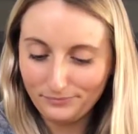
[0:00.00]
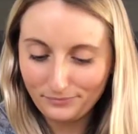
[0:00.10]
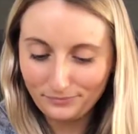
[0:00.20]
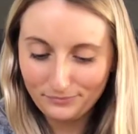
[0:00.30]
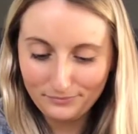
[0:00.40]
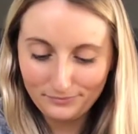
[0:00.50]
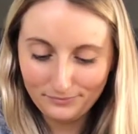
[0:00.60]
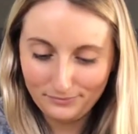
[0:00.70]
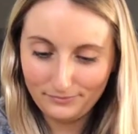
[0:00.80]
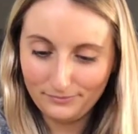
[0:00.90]

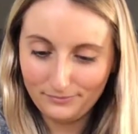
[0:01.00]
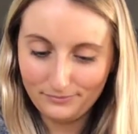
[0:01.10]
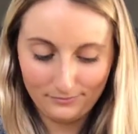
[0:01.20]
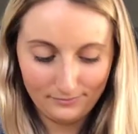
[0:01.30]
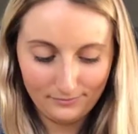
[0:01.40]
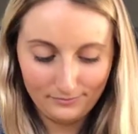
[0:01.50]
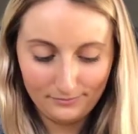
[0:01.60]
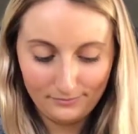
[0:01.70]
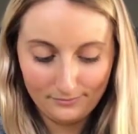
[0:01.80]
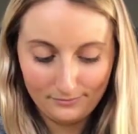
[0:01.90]

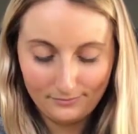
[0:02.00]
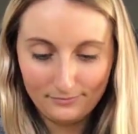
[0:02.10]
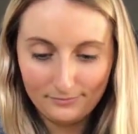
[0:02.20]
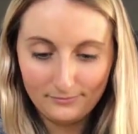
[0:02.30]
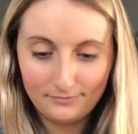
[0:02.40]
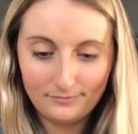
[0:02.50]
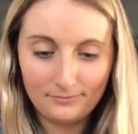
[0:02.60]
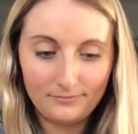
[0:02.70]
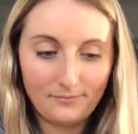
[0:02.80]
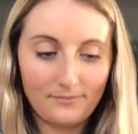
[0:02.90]

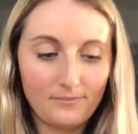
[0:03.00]
No one is speaking in this clip.